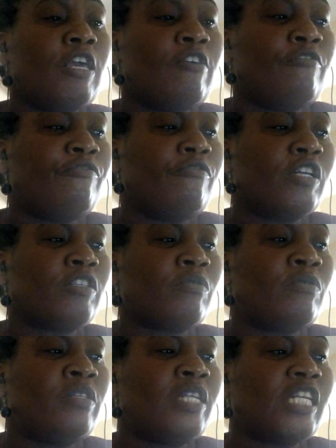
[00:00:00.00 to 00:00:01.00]
If your
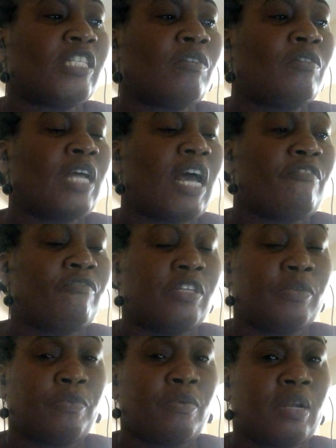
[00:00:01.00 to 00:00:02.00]
school does not have
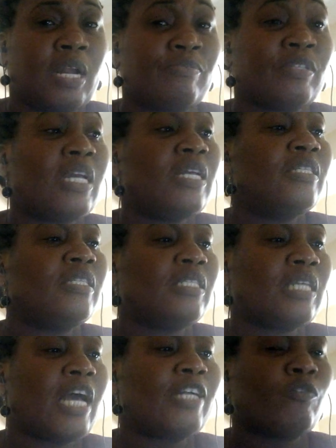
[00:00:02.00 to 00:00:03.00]
these programs,
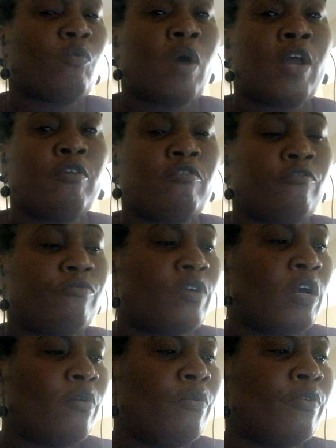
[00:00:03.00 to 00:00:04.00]
start one of
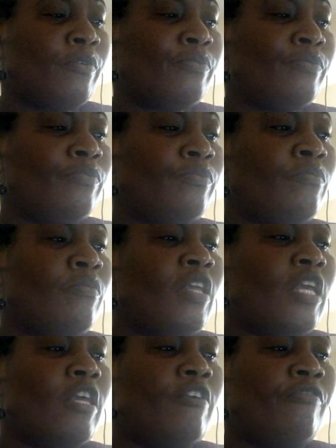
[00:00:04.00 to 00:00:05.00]
your own.
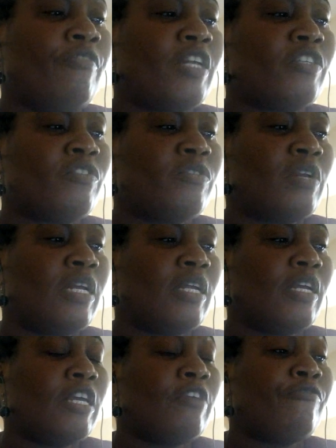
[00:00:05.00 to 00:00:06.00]
If you are truly
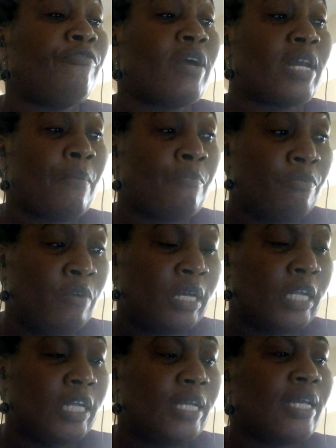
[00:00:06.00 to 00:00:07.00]
if you are a
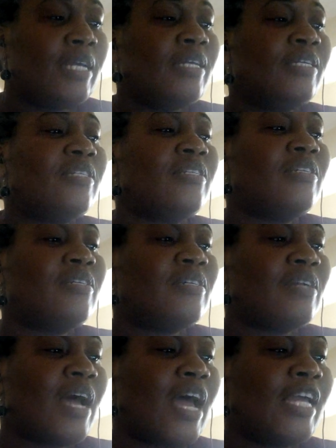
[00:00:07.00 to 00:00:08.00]
bully,
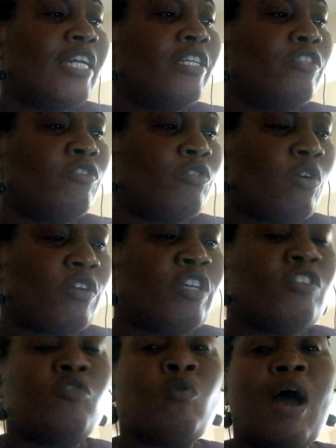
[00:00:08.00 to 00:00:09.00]
try talking
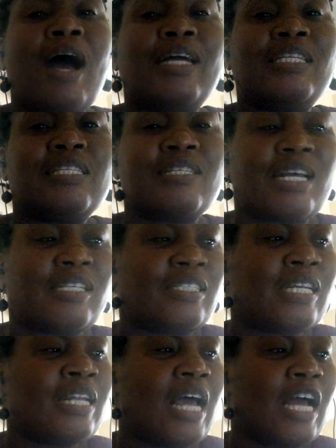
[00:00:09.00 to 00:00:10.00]
to a
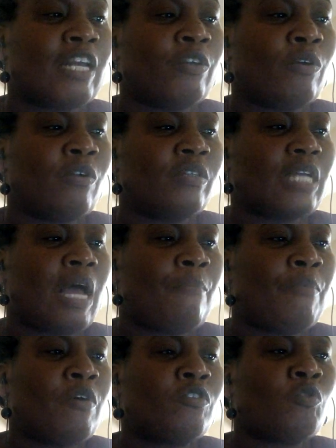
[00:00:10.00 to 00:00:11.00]
trusted adult
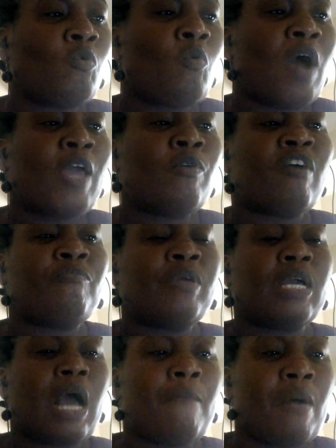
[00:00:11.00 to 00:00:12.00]
about why you have
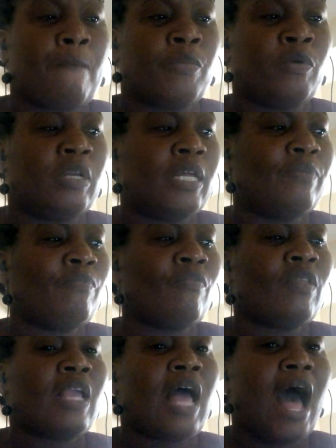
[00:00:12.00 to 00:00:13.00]
become a bully.
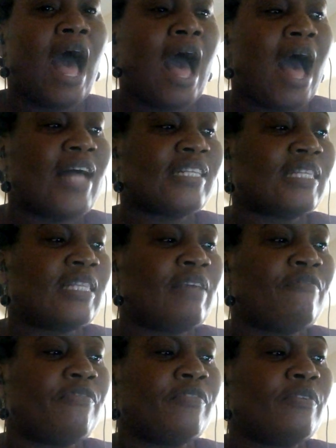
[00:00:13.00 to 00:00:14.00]
Mm-hmm. Ask them
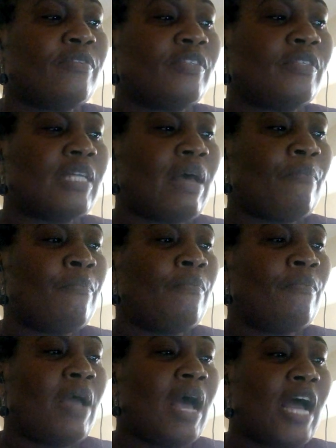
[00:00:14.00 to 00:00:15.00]
for some
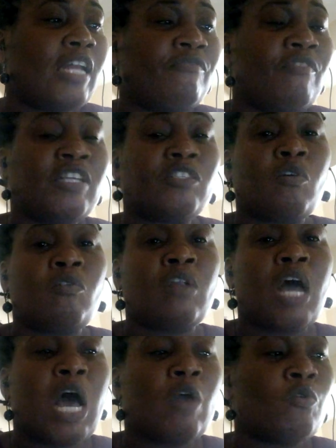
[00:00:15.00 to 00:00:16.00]
advice on
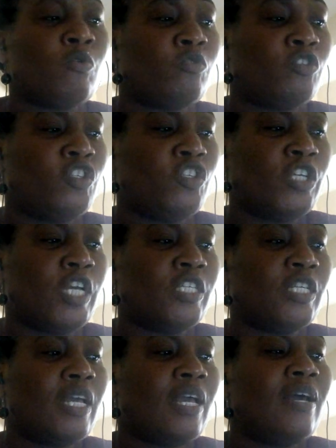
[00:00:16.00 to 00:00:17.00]
how you could
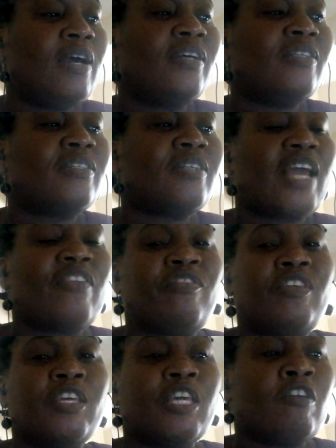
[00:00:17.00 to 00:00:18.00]
change. Try
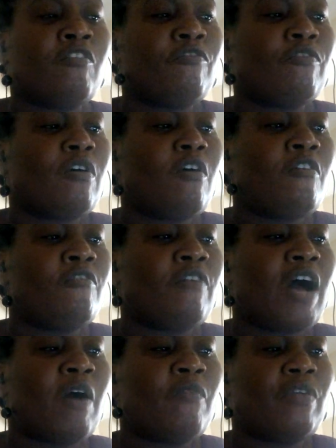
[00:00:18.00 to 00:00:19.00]
thinking of, of
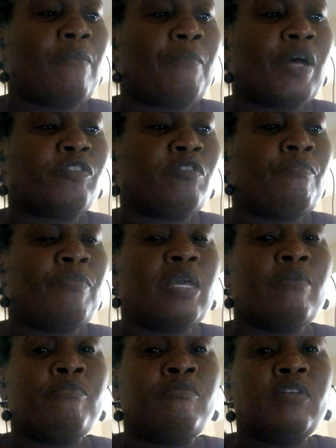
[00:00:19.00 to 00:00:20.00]
how the person
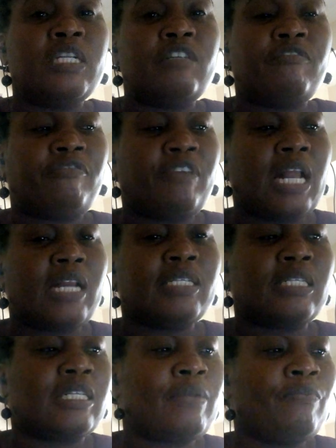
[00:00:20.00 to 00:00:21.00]
being bullied
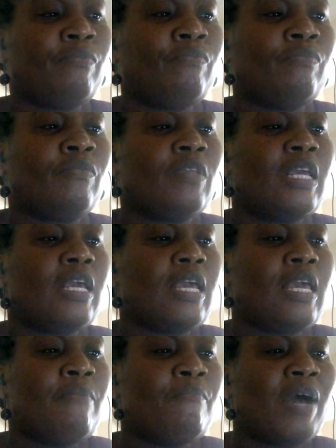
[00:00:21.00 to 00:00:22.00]
feels.
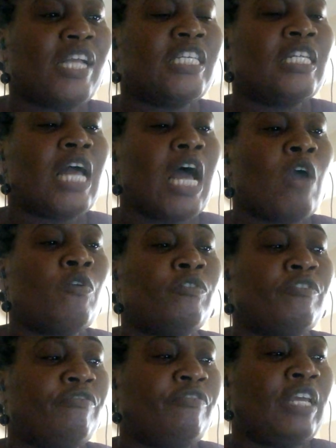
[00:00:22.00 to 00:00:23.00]
Imagine how you'd
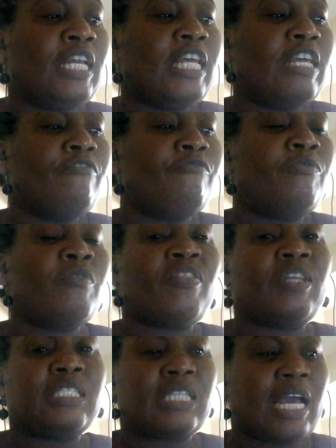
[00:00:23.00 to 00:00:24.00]
feel if you are
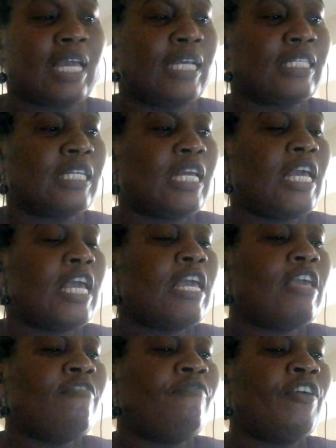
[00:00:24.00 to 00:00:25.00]
the target.
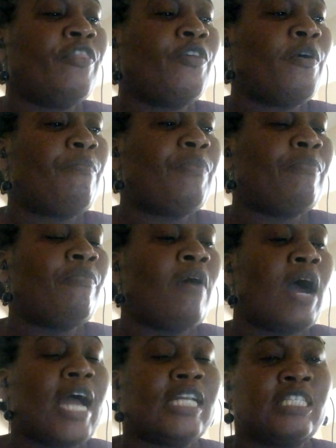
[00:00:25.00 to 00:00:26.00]
Even though people
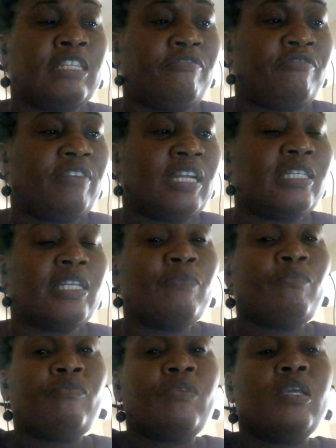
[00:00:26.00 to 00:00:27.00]
are different,
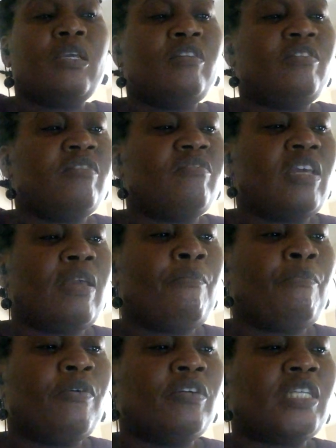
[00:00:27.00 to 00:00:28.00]
it is
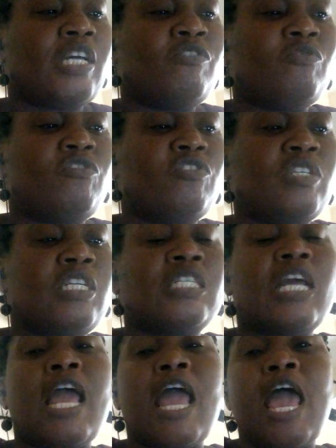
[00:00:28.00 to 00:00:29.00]
important to treat
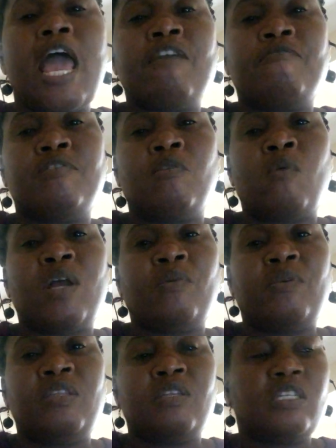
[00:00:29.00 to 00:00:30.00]
everyone
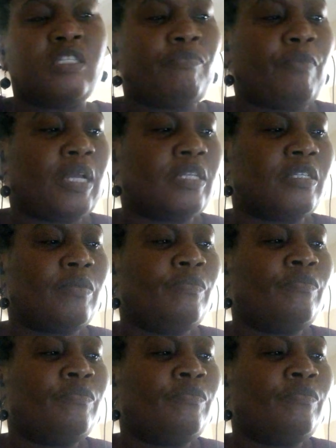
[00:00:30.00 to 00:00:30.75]
with respect.